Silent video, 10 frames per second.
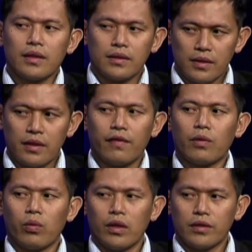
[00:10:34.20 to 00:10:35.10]
Yes, the
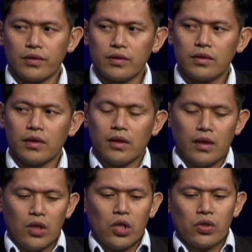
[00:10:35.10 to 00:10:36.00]
self-awareness.
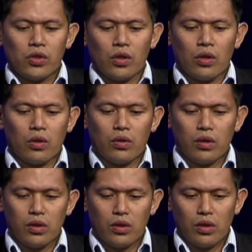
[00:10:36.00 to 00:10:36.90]
So
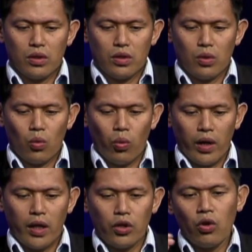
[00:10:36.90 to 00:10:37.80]

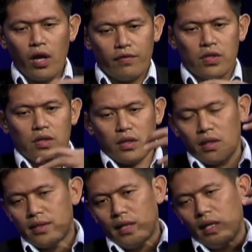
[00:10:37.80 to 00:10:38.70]
when you have a
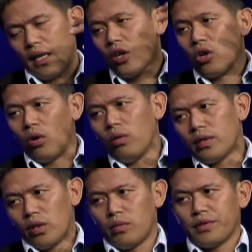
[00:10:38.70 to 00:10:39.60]
certain, say, a goal
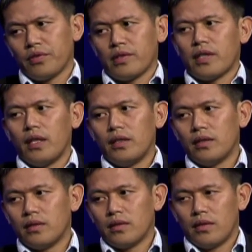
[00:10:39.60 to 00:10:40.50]
that you want to attain,
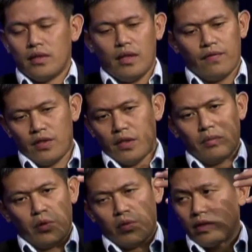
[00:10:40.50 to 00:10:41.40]
say, for
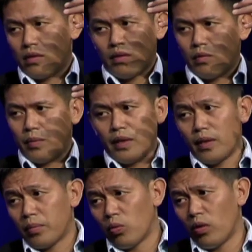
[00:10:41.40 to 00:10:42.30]
example, you want to be
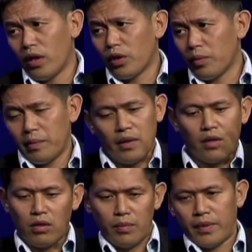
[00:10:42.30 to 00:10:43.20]
number one, you would be a
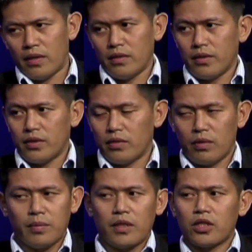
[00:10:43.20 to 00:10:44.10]
gold medalist, you
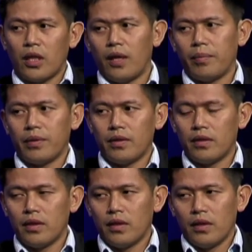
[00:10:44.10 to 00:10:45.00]
want to be a
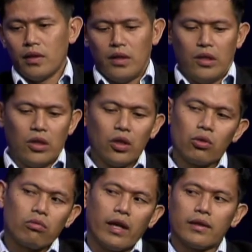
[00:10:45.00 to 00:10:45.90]
champion,
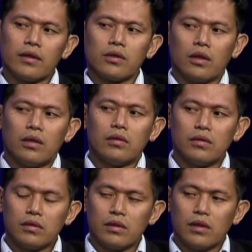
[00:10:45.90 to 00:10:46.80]
you write that goal,
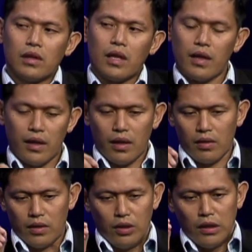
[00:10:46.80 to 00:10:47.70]
and
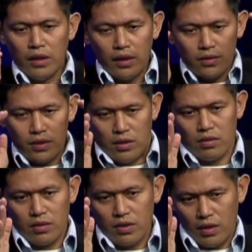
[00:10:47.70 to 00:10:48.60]
then you need to see
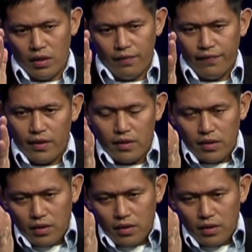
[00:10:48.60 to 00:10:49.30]
yourself